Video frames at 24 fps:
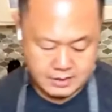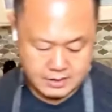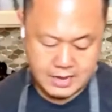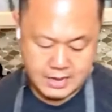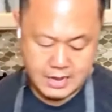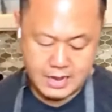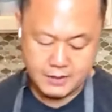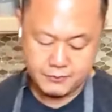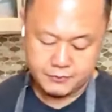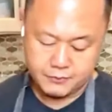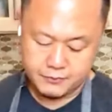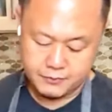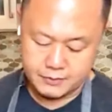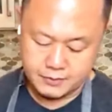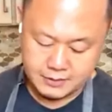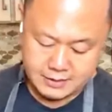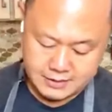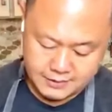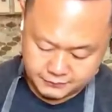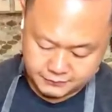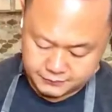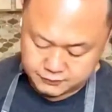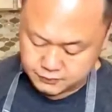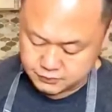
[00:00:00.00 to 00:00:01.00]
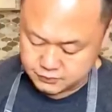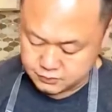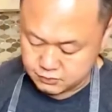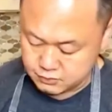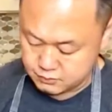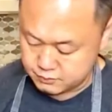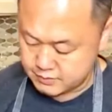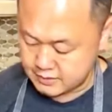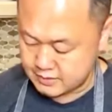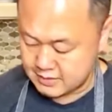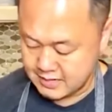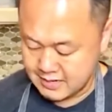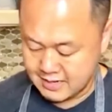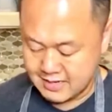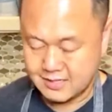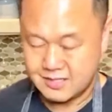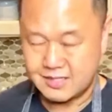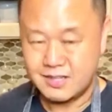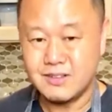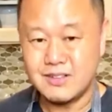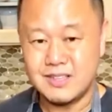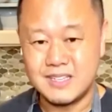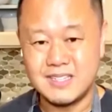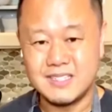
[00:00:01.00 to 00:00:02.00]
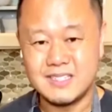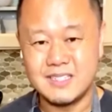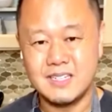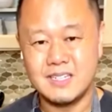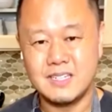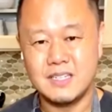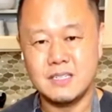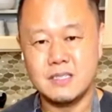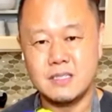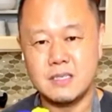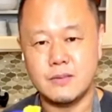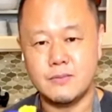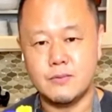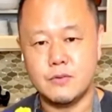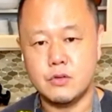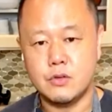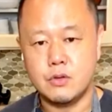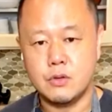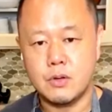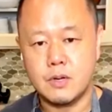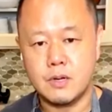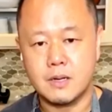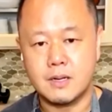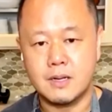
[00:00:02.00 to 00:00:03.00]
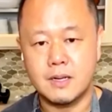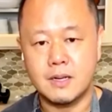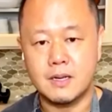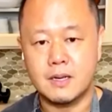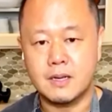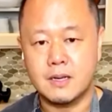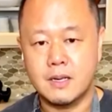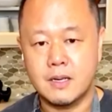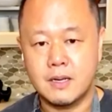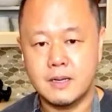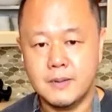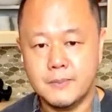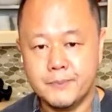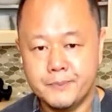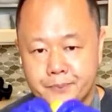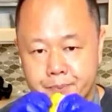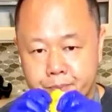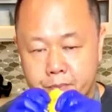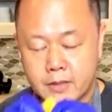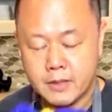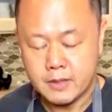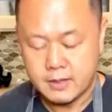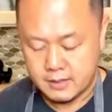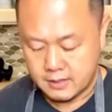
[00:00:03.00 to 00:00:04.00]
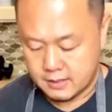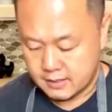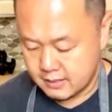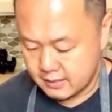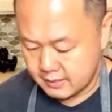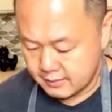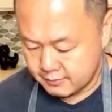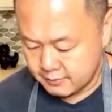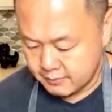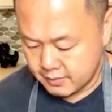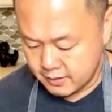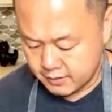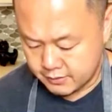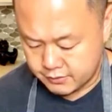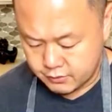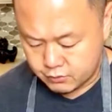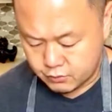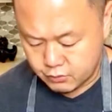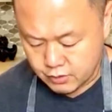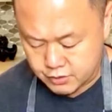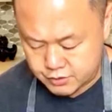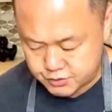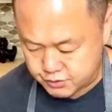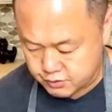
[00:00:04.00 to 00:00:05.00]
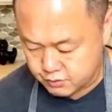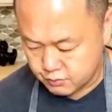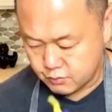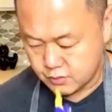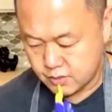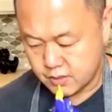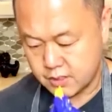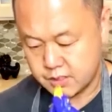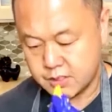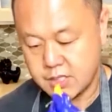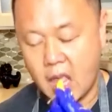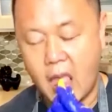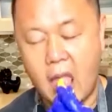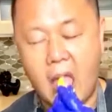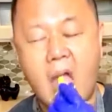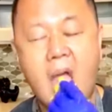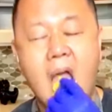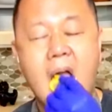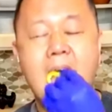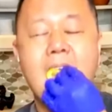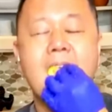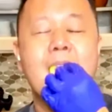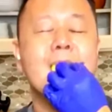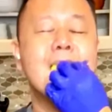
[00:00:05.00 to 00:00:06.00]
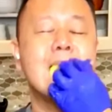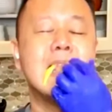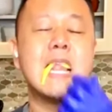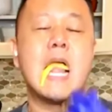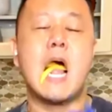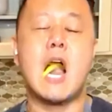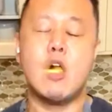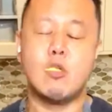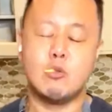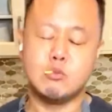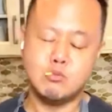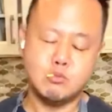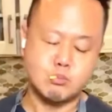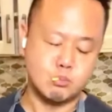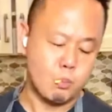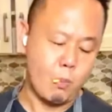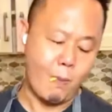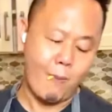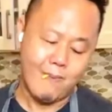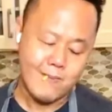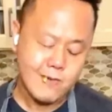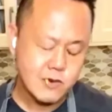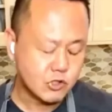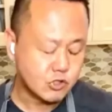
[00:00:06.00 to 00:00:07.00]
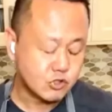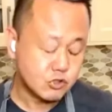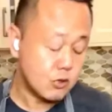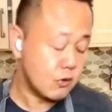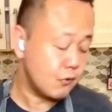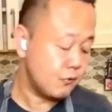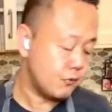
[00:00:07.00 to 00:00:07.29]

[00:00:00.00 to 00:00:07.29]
half of it left to do, but see how easy it is if you know how to kind of cut it? The question was, this is so